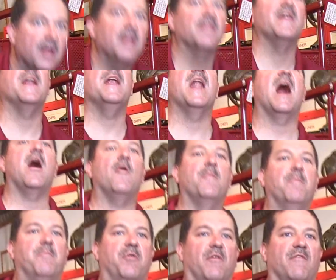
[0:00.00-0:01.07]
that now
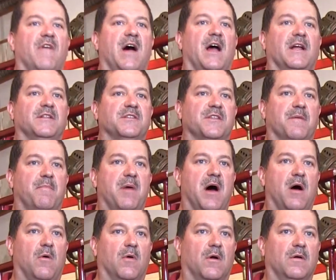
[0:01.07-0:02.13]
provides the
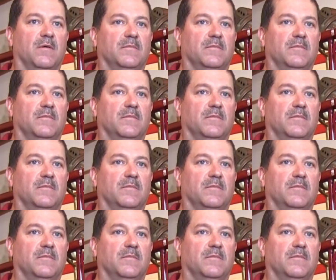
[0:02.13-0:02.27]
power.